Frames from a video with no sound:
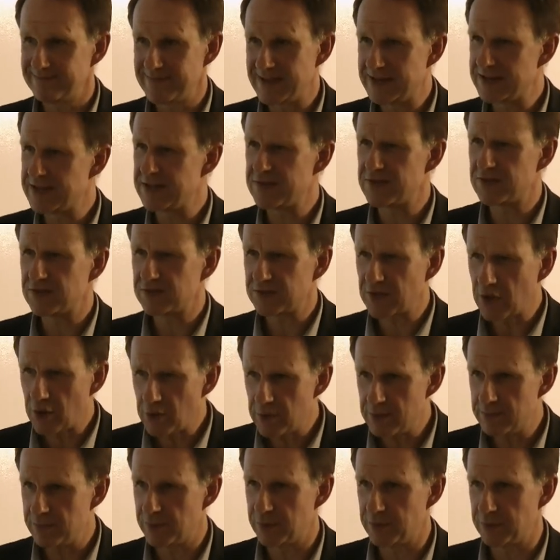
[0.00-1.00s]
It is
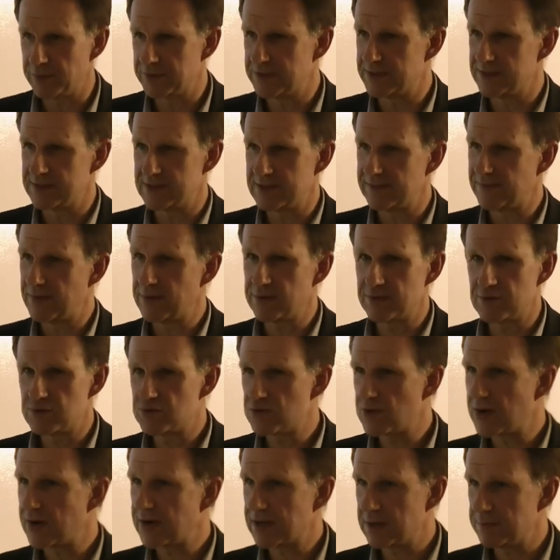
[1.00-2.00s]
so important. If it was a
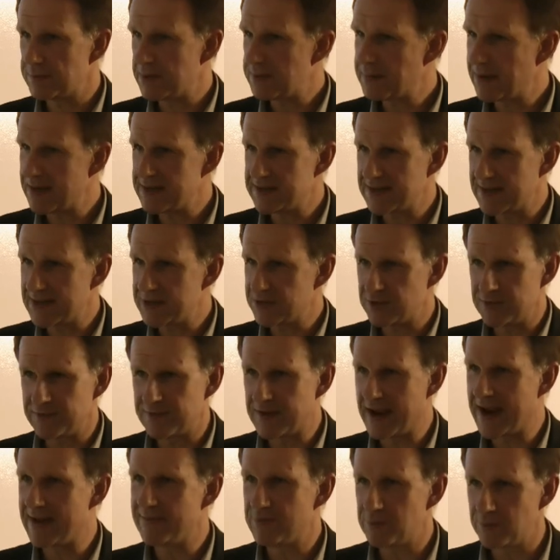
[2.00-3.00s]
drug, it'd be mandatory
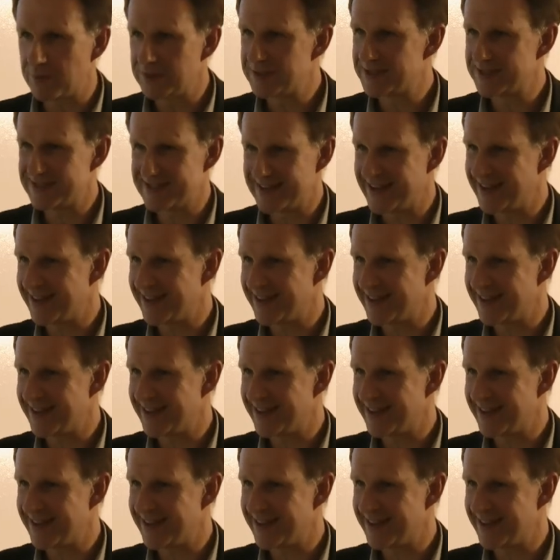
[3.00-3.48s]
for everyone to